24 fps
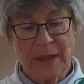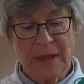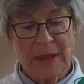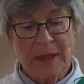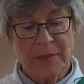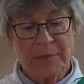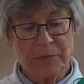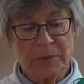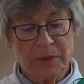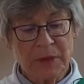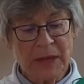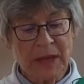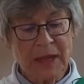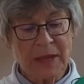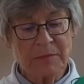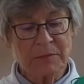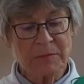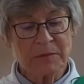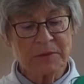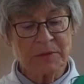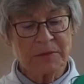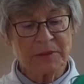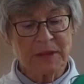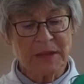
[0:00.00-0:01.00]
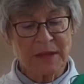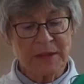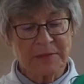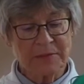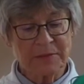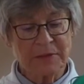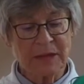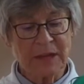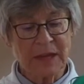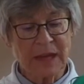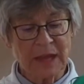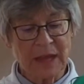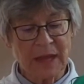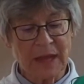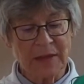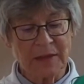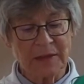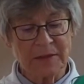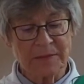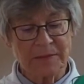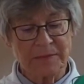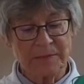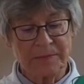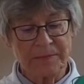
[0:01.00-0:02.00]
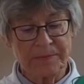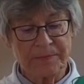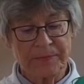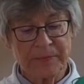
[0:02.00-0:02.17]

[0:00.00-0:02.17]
and bring him to the heavenly kingdom.